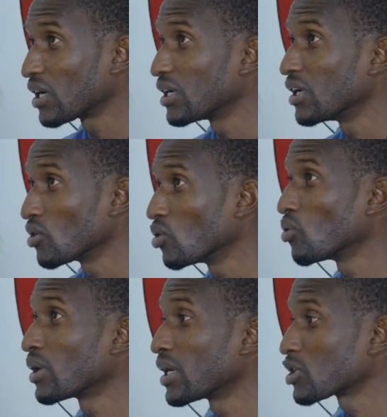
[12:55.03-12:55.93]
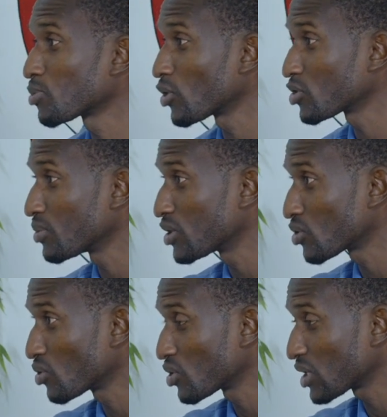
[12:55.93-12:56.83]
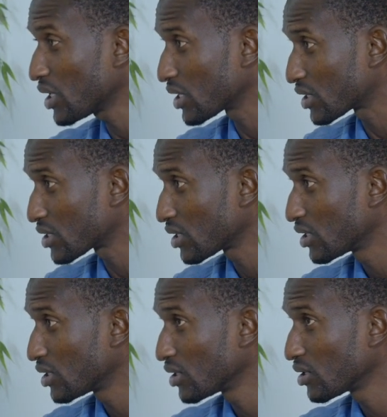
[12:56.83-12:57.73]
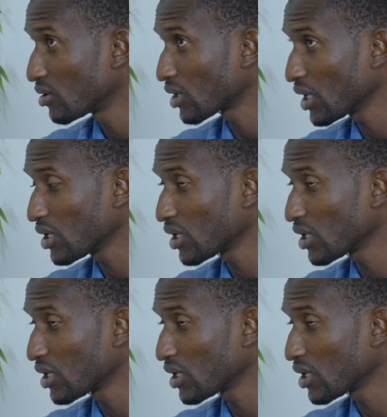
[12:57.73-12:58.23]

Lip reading: and they know what that sports means to those athletes. Okay,